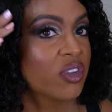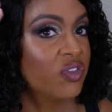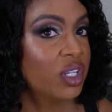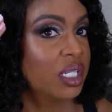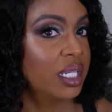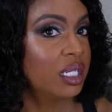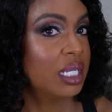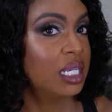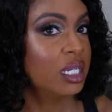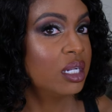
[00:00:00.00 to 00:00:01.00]
fill in
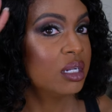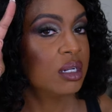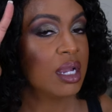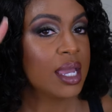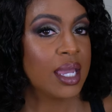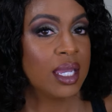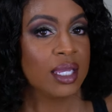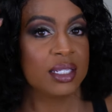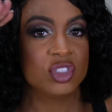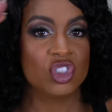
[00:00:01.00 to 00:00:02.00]
here
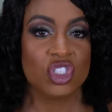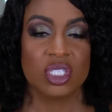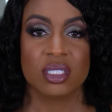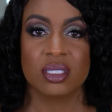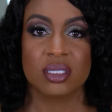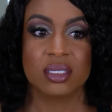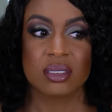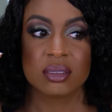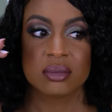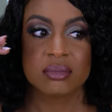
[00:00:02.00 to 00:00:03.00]
and
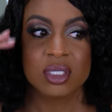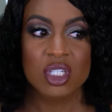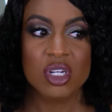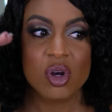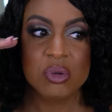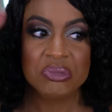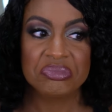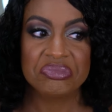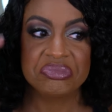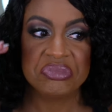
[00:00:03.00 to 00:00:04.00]
just, you know,
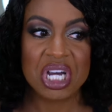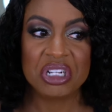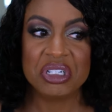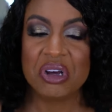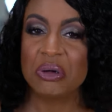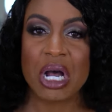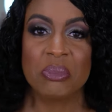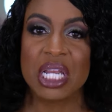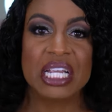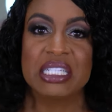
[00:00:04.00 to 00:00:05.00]
I don't know.
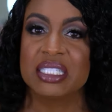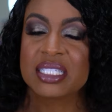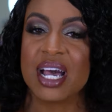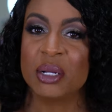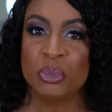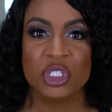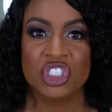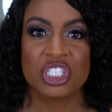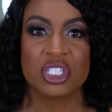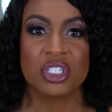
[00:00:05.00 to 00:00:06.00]
I'm liking this kind of
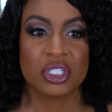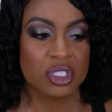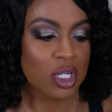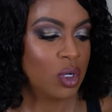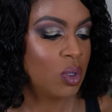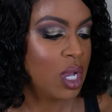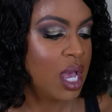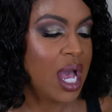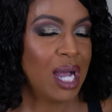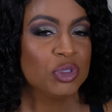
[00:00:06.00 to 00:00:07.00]
bushy look. So
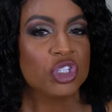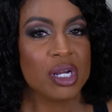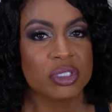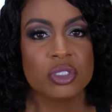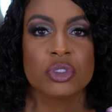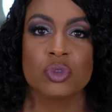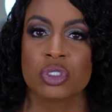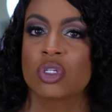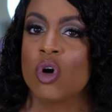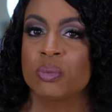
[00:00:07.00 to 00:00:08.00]
I'm sure I'll still do
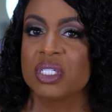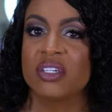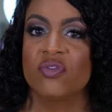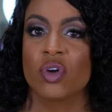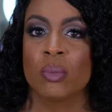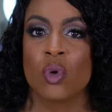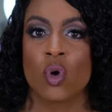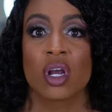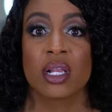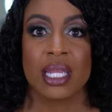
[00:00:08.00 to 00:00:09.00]
sculpted for
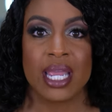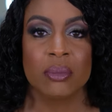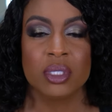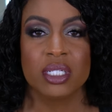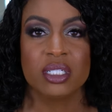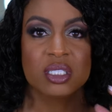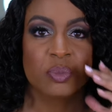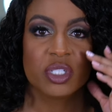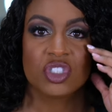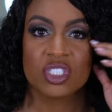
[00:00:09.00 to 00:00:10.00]
more glam looks,
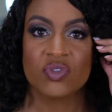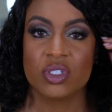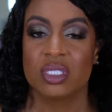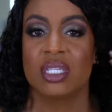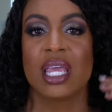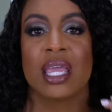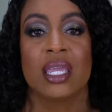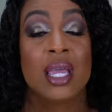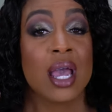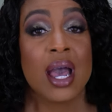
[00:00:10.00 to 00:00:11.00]
but just for
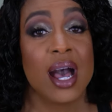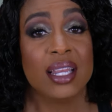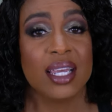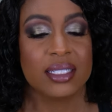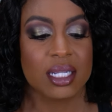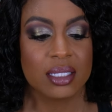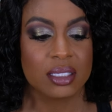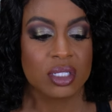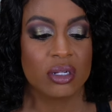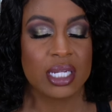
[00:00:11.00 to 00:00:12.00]
today, I liked how
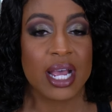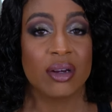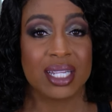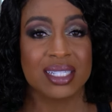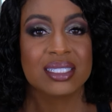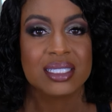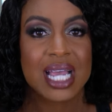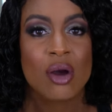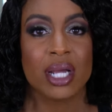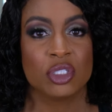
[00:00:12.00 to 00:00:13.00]
this turned out. And this is
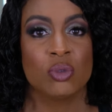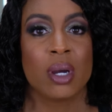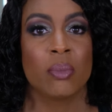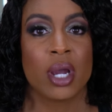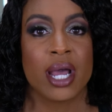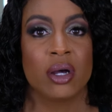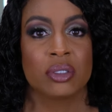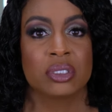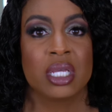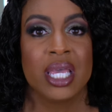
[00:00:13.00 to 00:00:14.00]
how I do my
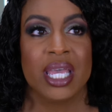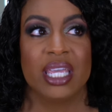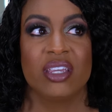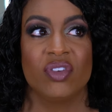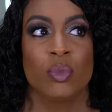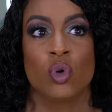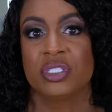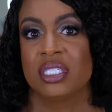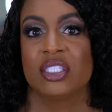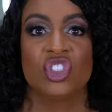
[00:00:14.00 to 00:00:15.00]
brows if I'm
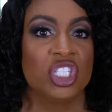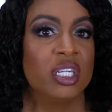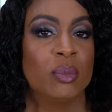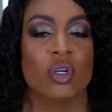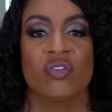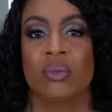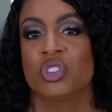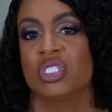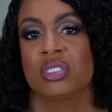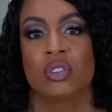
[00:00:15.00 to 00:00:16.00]
going to the gym or if I'm
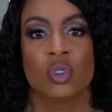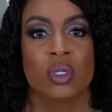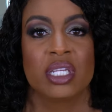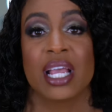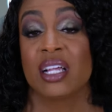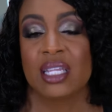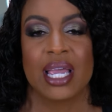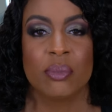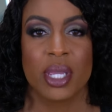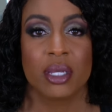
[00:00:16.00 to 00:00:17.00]
just doing like a
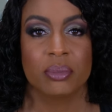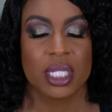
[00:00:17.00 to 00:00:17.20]
light makeup